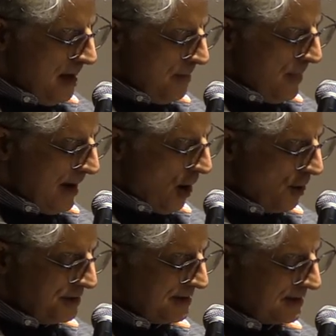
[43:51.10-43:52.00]
May
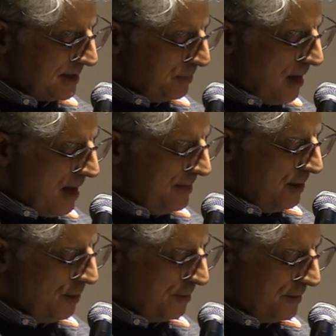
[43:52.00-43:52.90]
hearts supply the
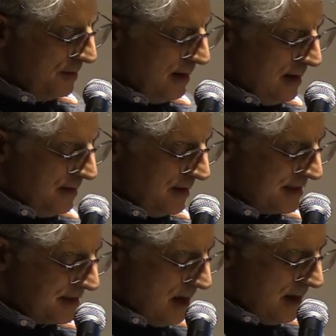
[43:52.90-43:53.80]
earth, the
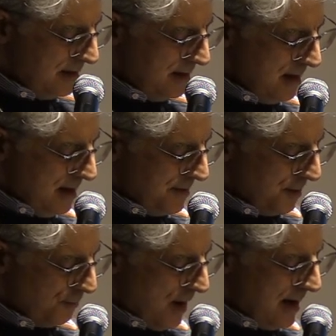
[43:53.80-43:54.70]
sun,
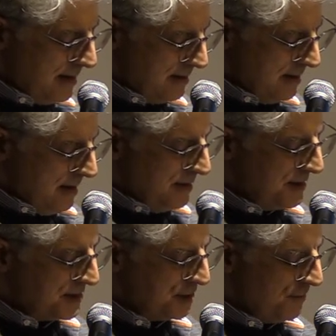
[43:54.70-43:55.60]
the rain,
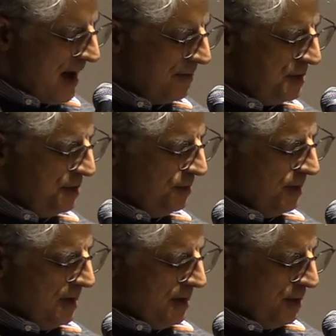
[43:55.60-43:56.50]
to surround you,
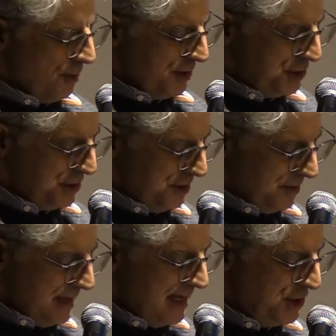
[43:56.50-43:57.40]
nourish
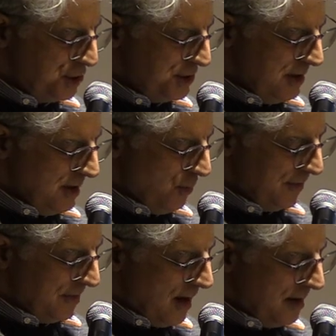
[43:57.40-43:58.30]
you, each
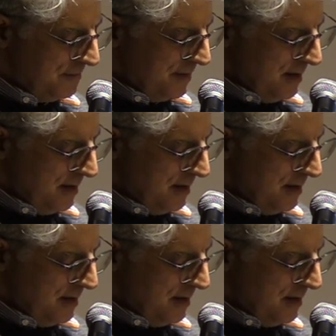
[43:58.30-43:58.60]
with love,